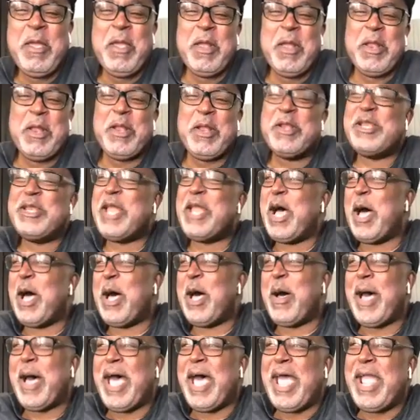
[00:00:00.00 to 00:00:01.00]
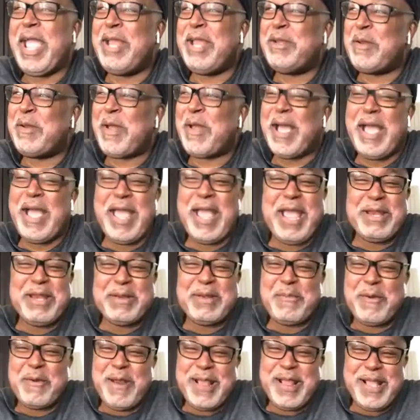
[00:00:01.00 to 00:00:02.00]
So let's get it. I ain't the
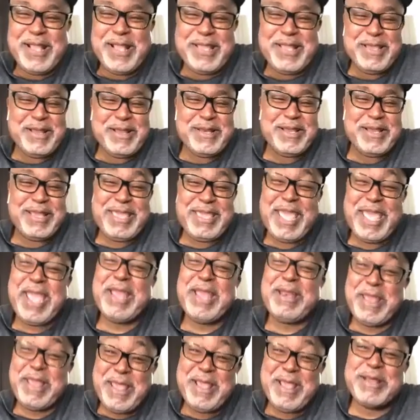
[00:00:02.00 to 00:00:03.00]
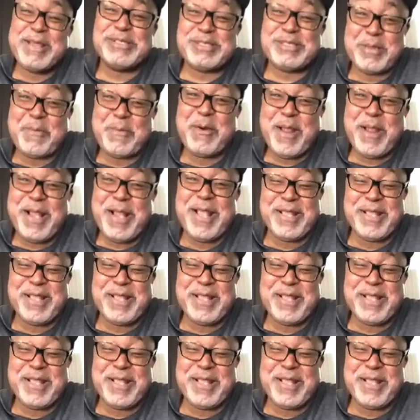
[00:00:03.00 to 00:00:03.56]
Bron Killer. KD is the Bron